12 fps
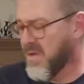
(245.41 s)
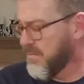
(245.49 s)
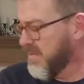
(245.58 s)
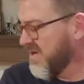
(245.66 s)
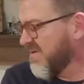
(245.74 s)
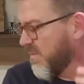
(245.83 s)

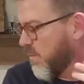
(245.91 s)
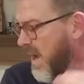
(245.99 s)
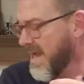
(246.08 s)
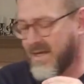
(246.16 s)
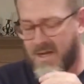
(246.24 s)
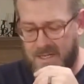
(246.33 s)
But
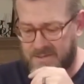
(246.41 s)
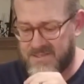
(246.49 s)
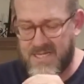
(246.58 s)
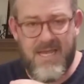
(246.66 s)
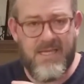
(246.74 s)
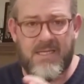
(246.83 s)
why not
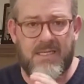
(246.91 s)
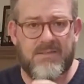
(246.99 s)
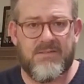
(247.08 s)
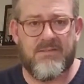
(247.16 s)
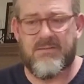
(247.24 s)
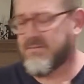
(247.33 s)
take
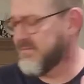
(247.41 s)
it